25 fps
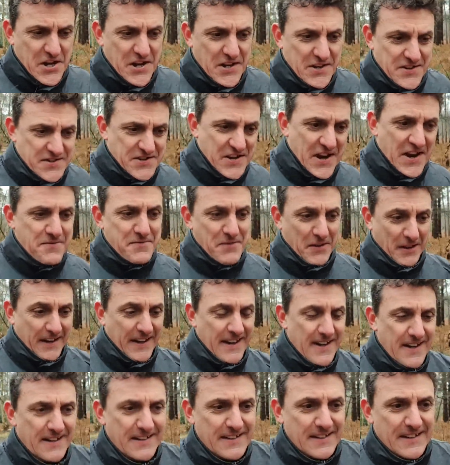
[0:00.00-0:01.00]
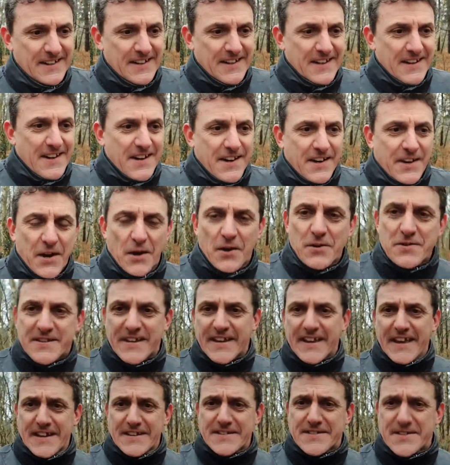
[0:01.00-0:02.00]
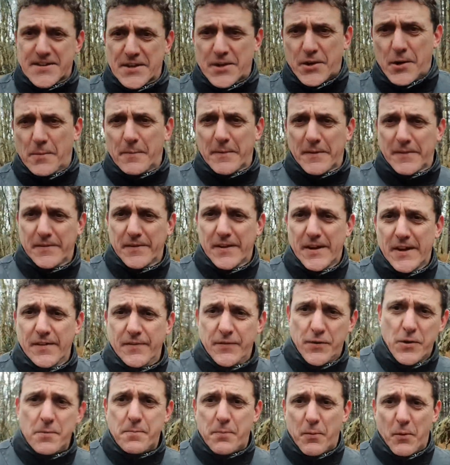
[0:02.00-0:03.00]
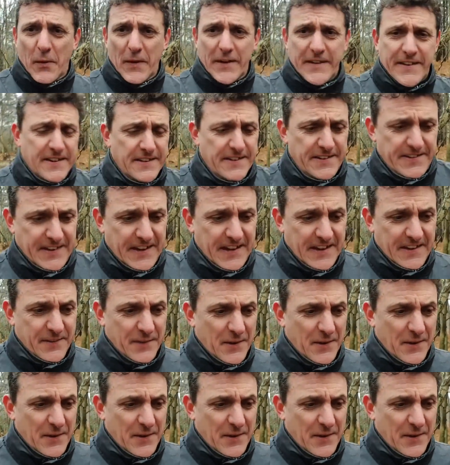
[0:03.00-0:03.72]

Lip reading: generally goes against the common viewpoint and says,